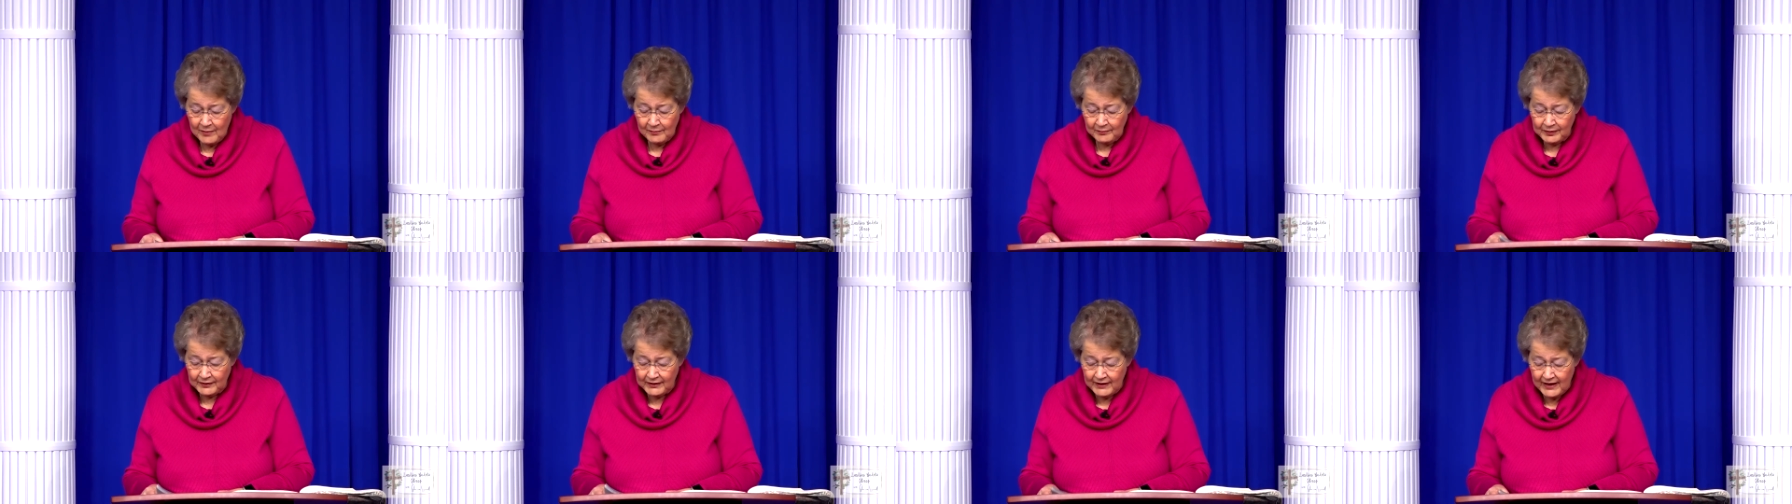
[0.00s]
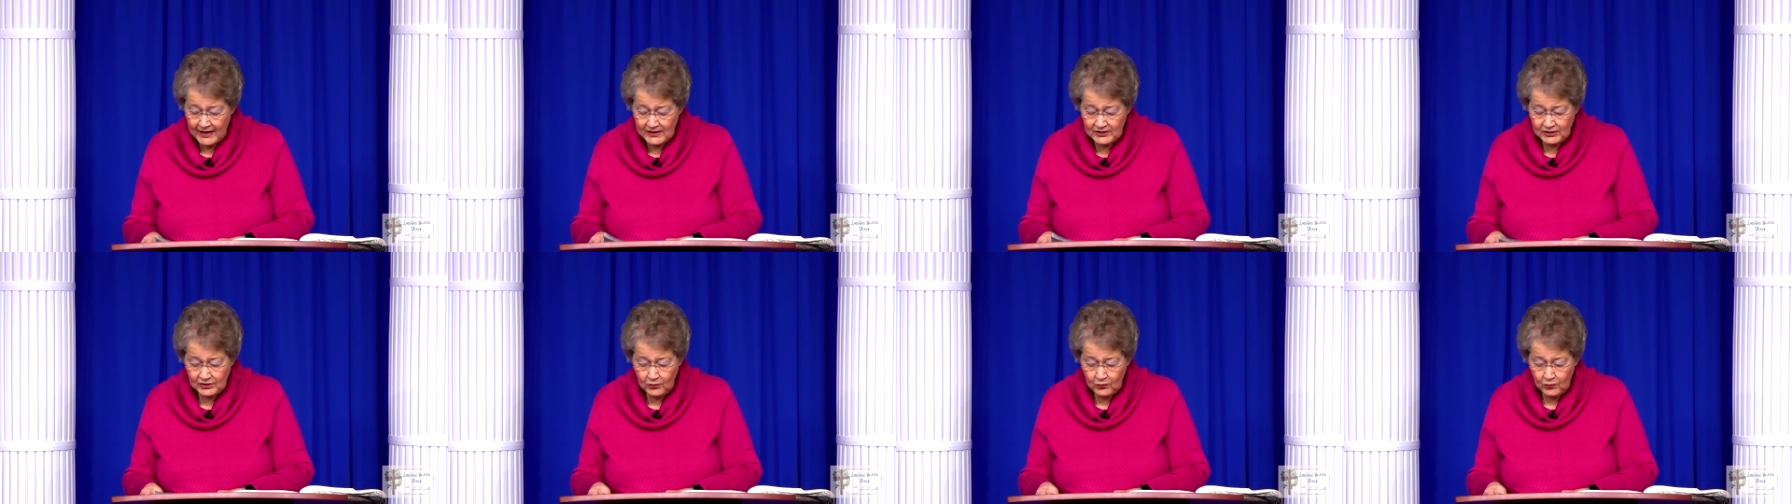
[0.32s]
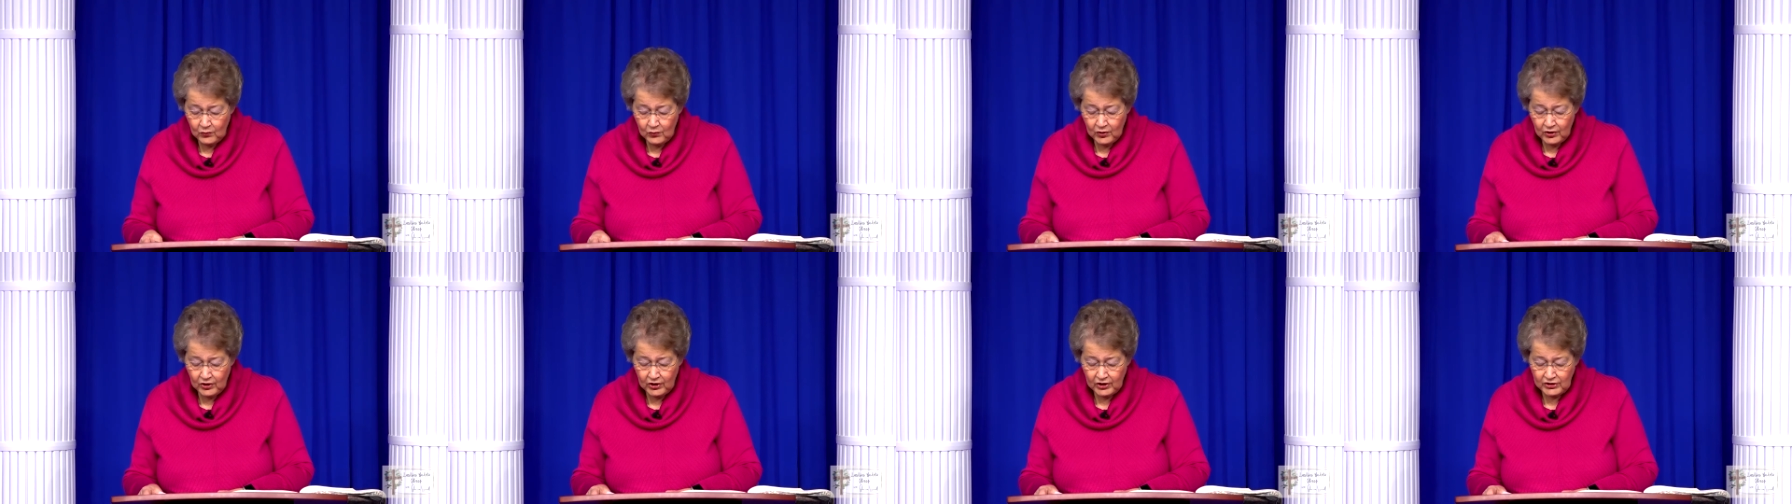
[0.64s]
Pleasant
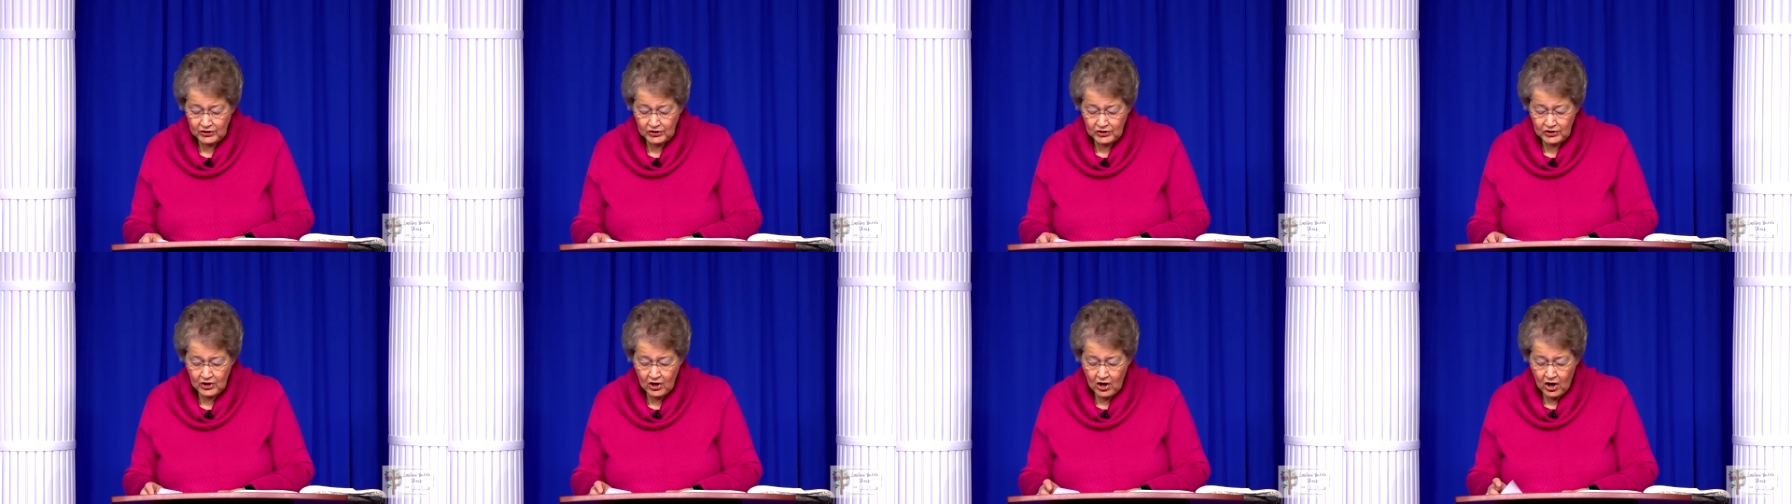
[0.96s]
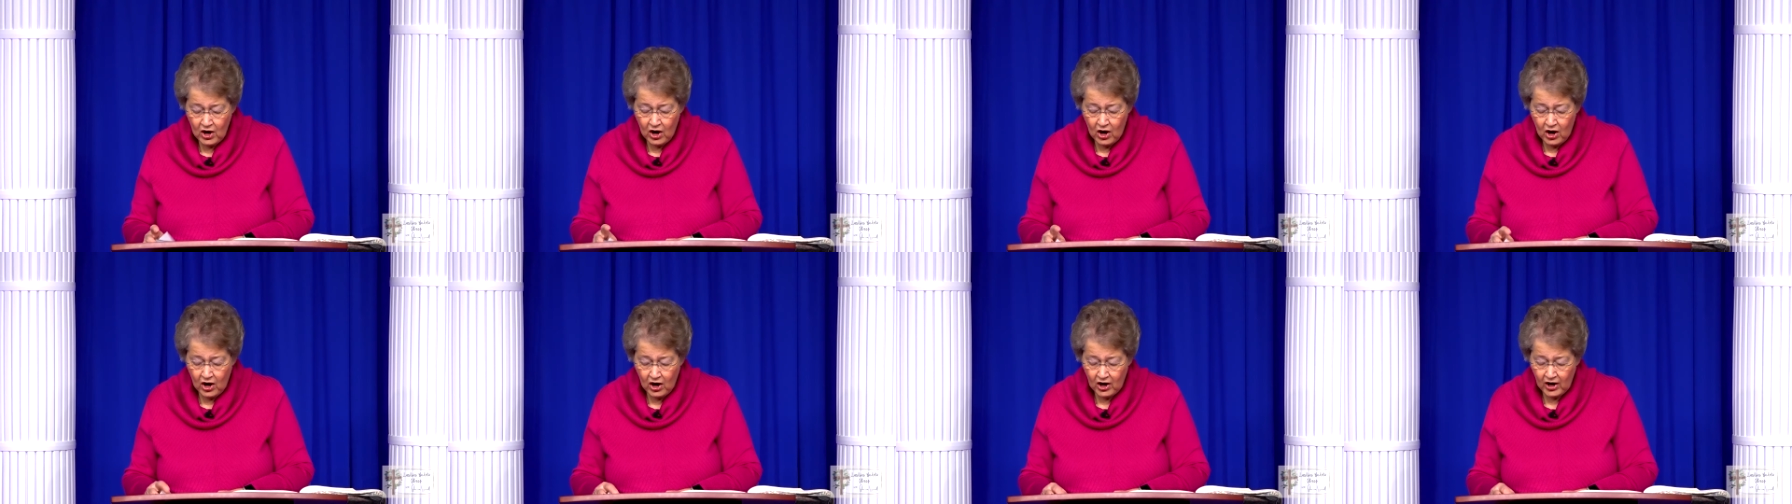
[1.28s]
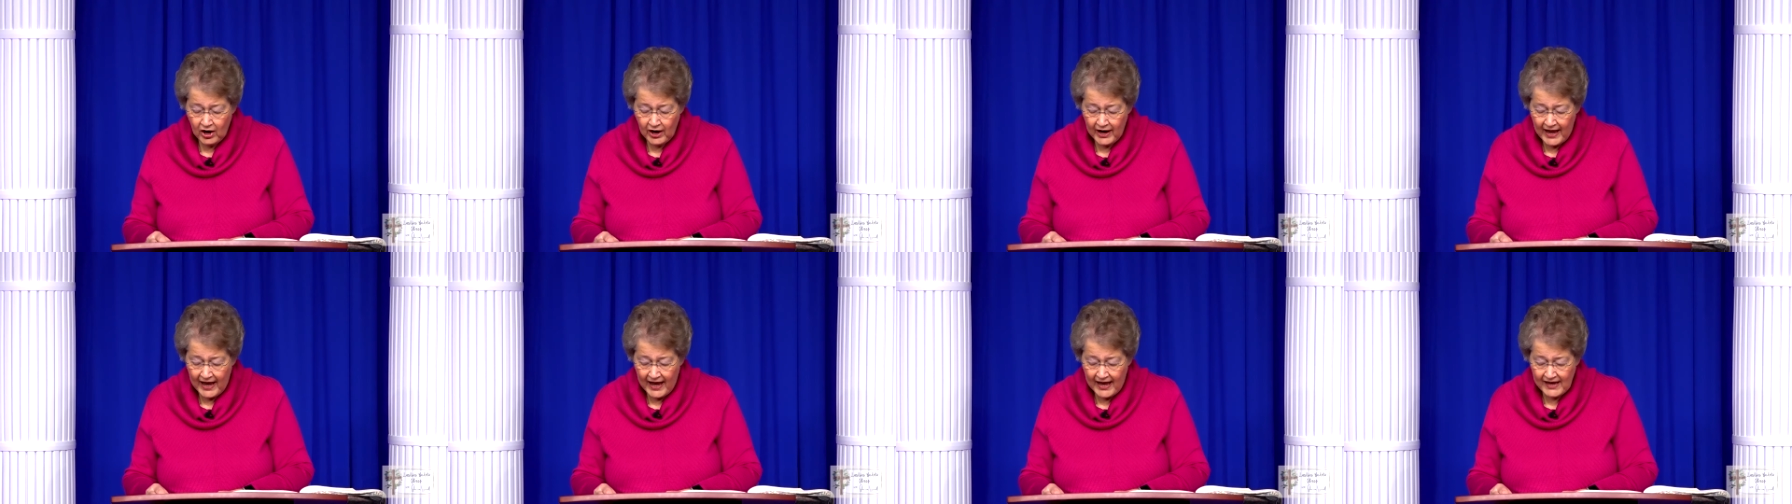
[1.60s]
words
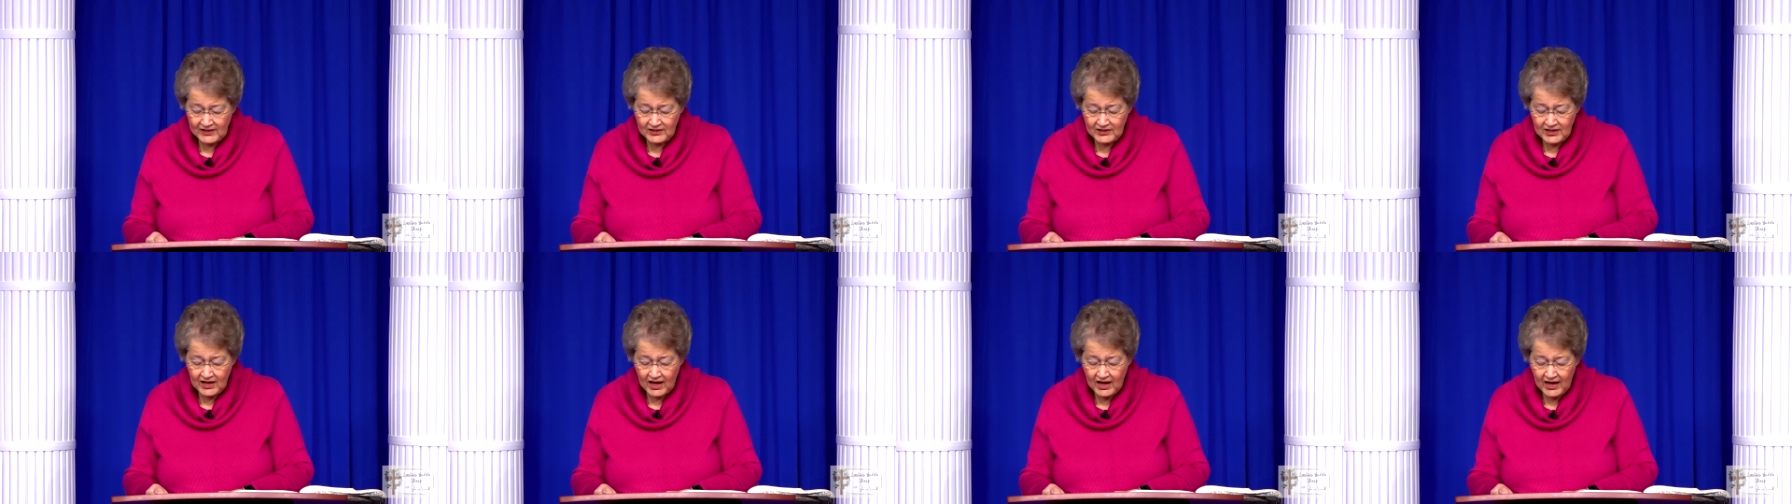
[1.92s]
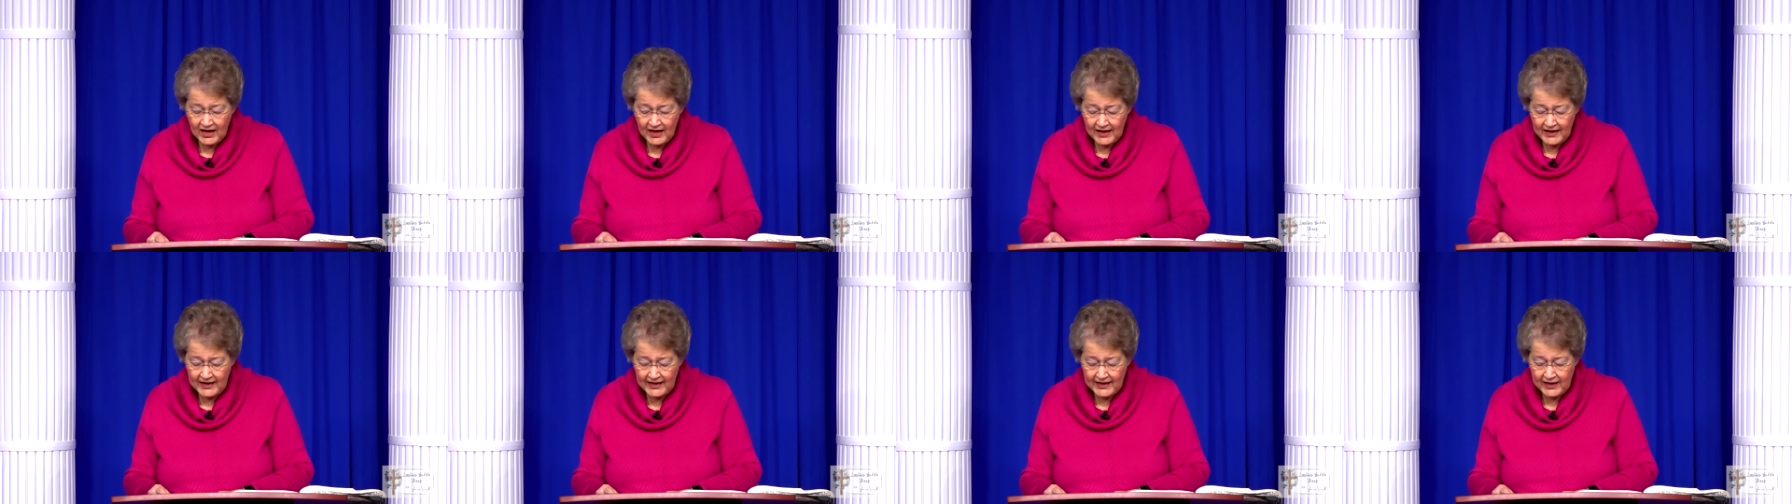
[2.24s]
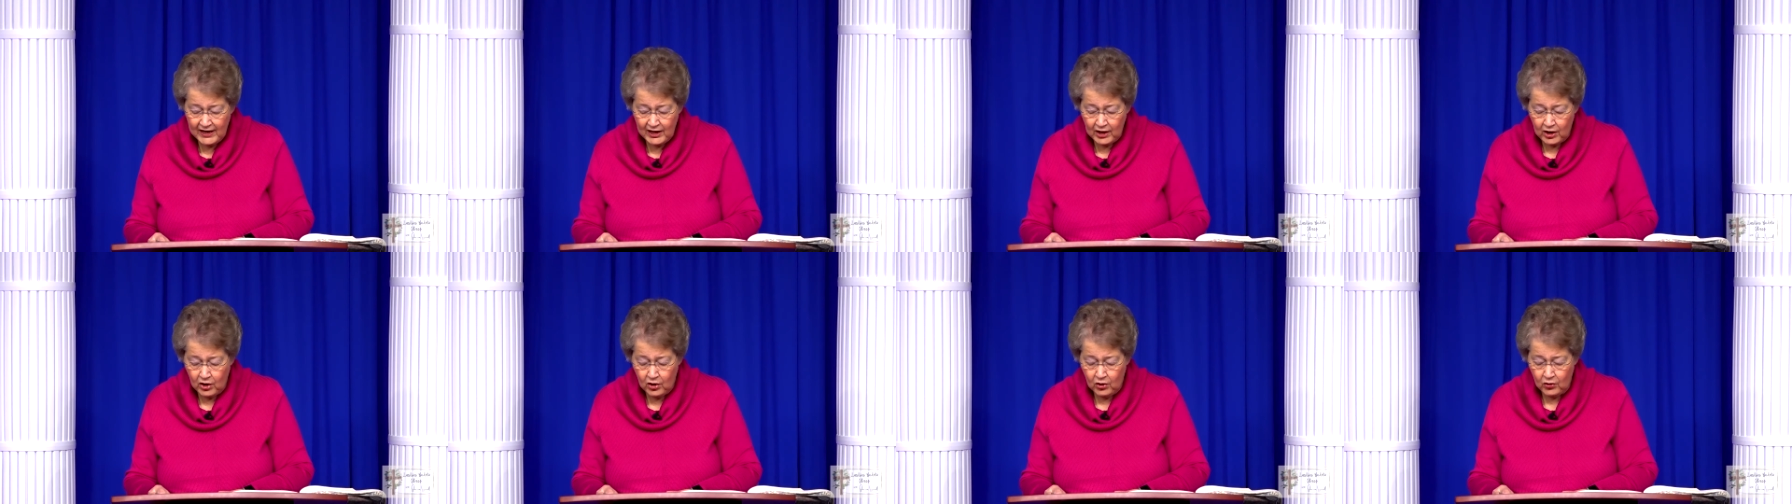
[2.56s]
are as
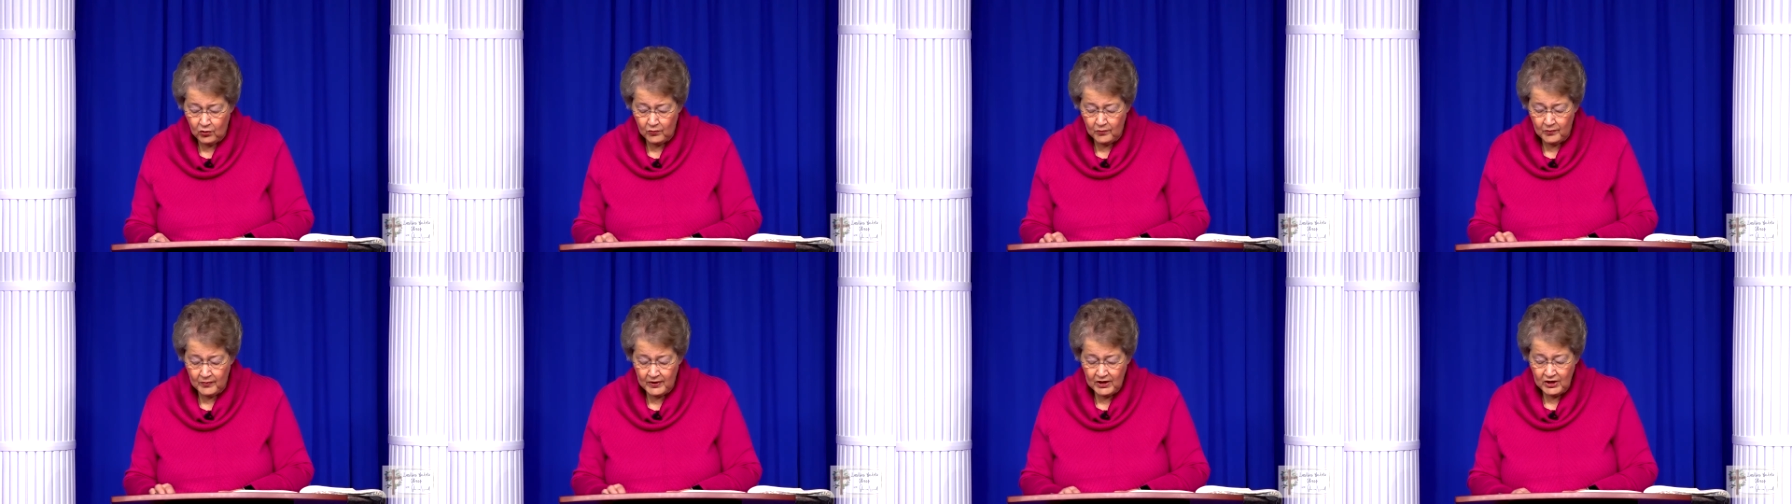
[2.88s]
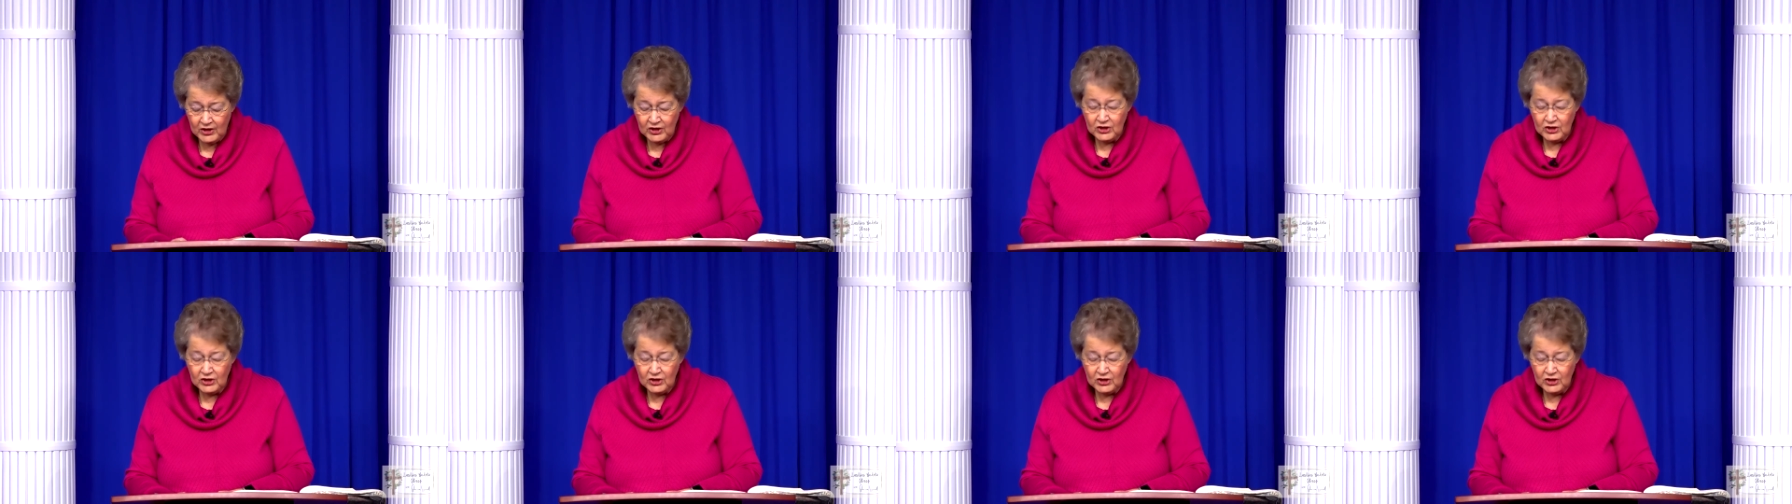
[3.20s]
honeycomb,